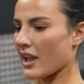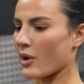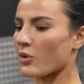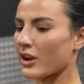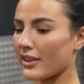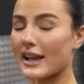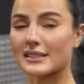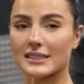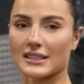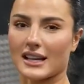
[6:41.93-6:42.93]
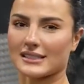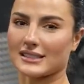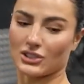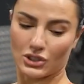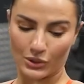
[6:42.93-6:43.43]
And one of the exercises
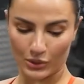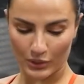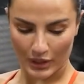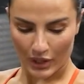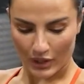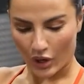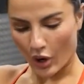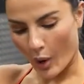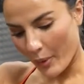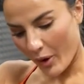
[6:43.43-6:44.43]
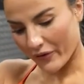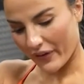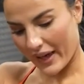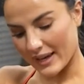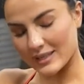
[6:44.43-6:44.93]
is you hop off
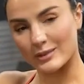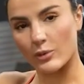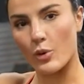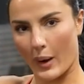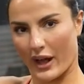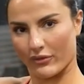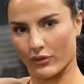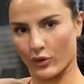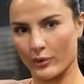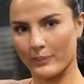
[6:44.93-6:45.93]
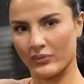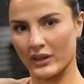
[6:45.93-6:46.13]
a small platform